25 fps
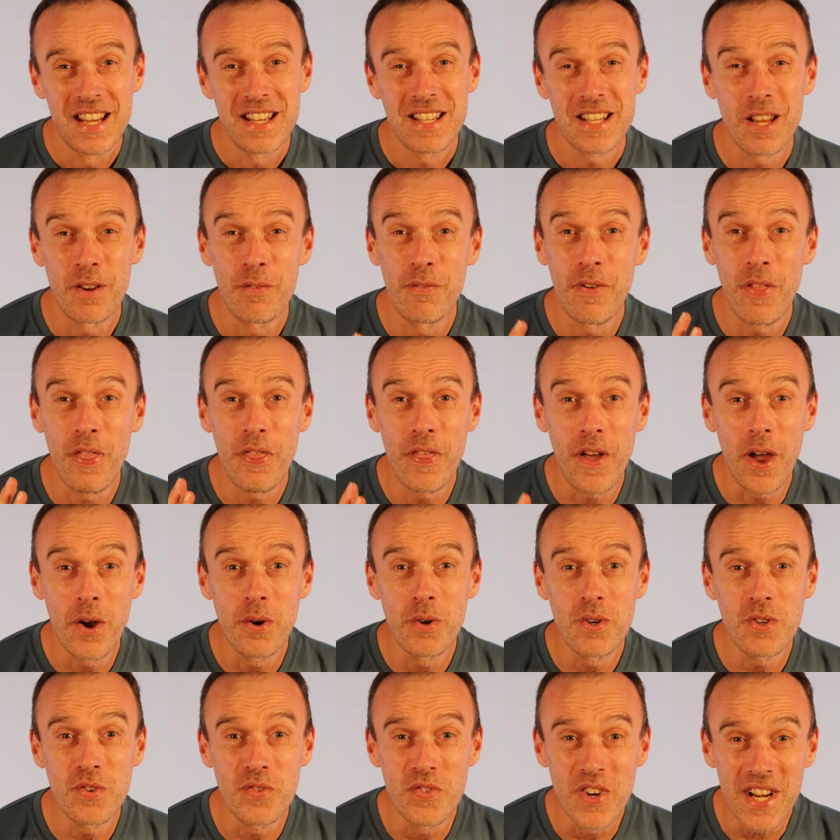So for
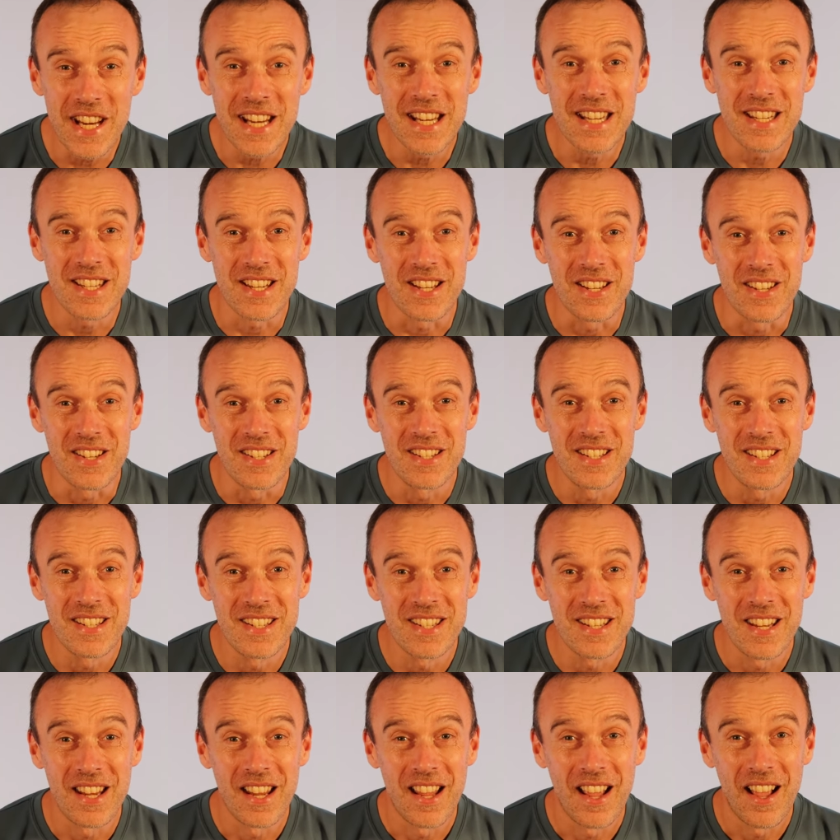those
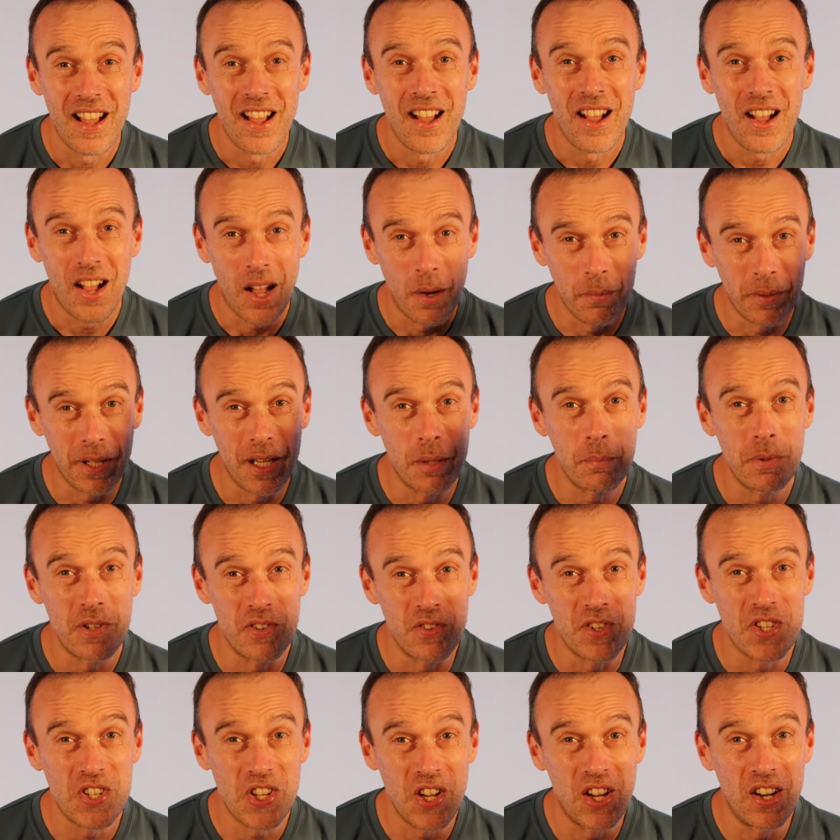reasons, I'm going to be
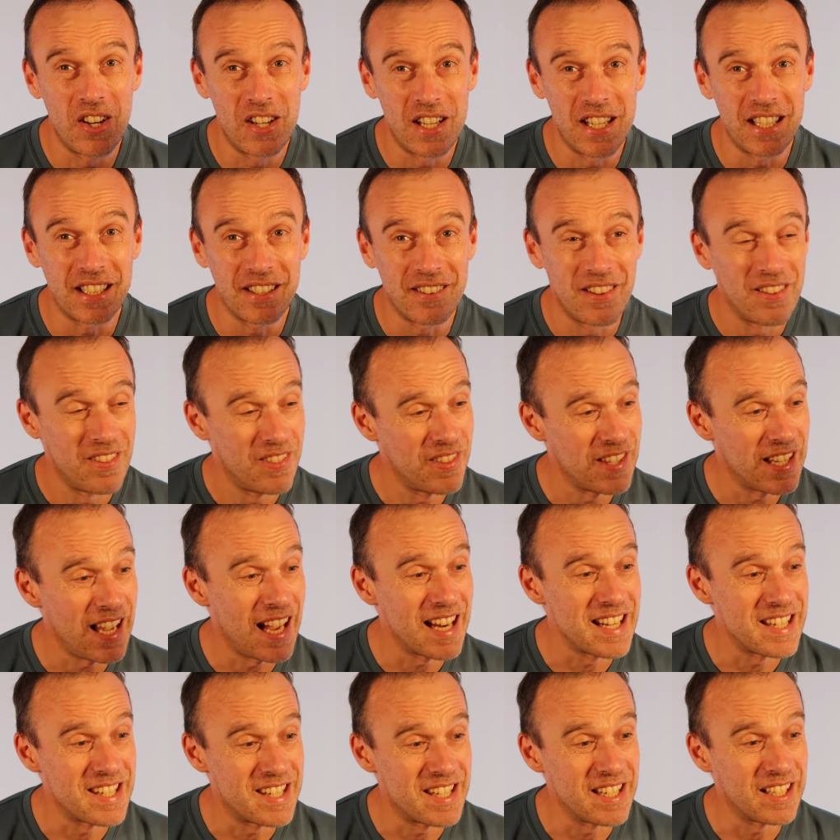returning the
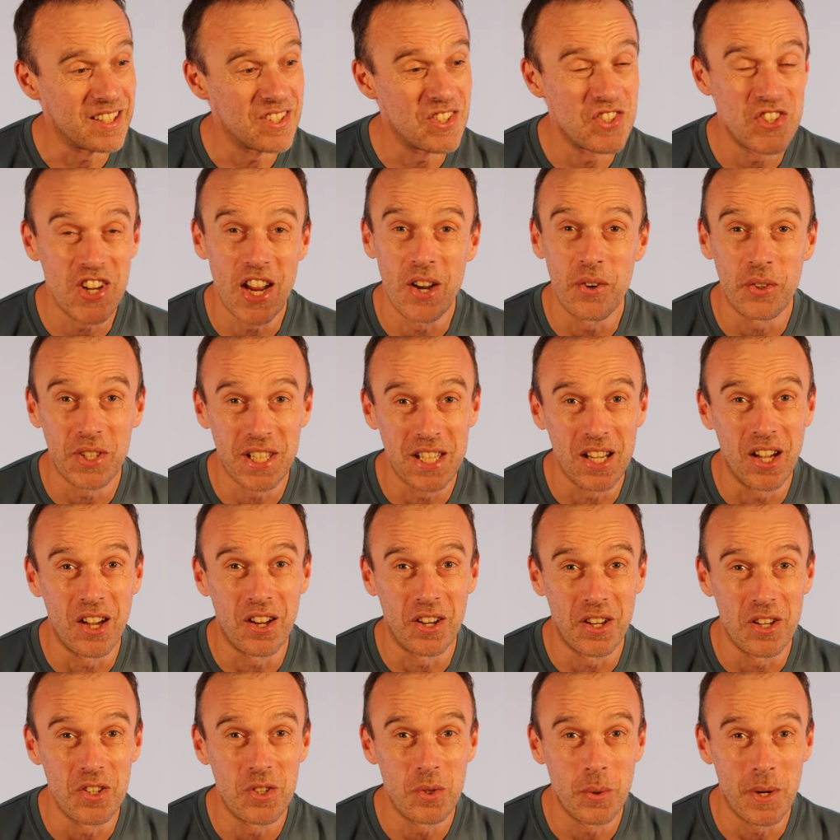ASICS
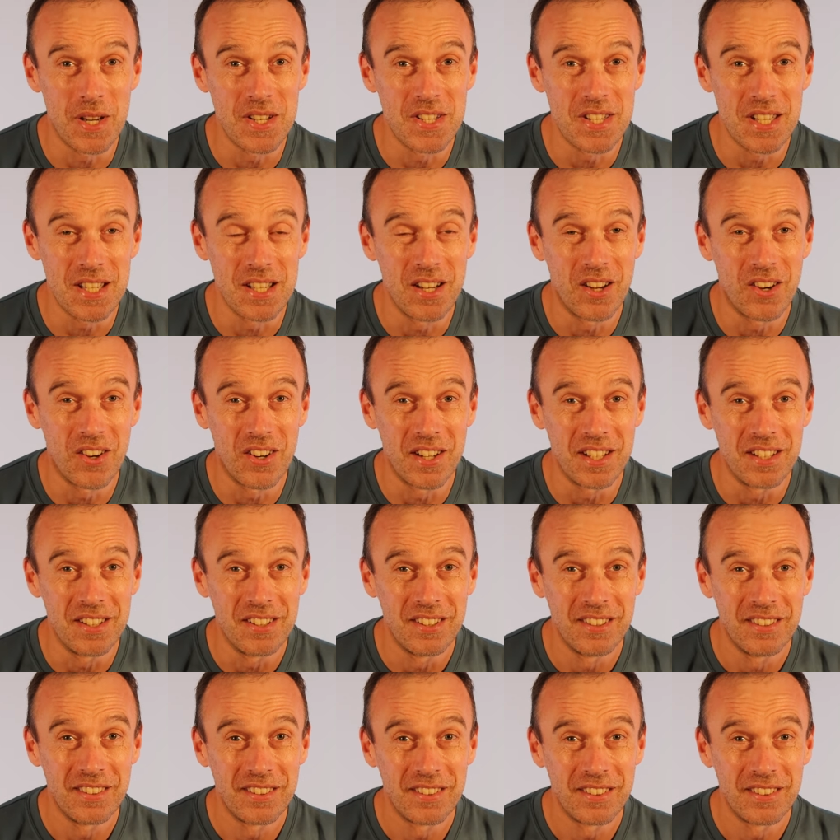GEL-KAYANO 29.